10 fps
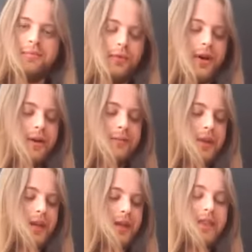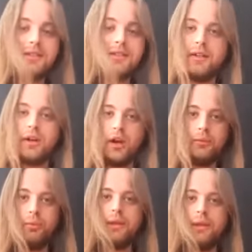Right, that's a
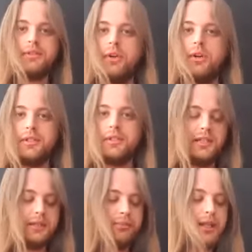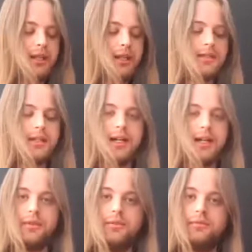one that's constantly splitting. He starts
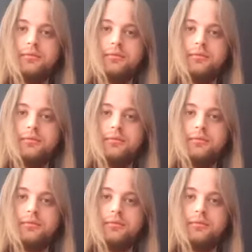to